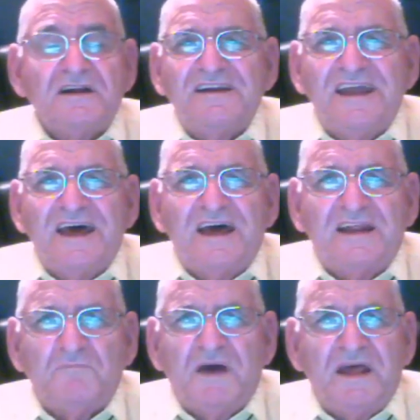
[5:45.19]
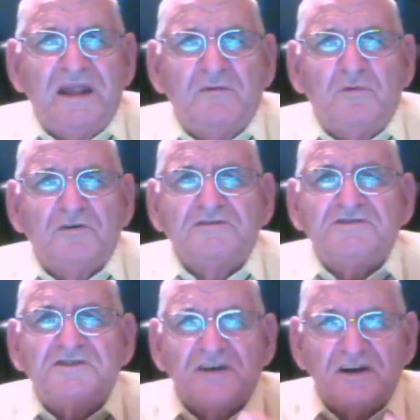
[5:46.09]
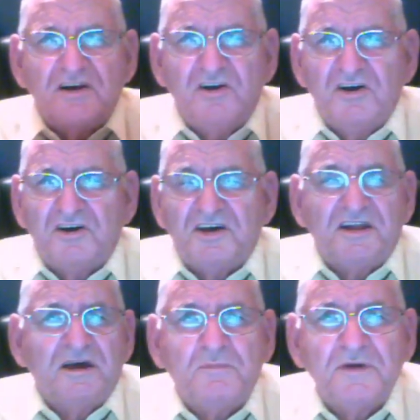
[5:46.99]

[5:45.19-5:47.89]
Not my words. Look it up.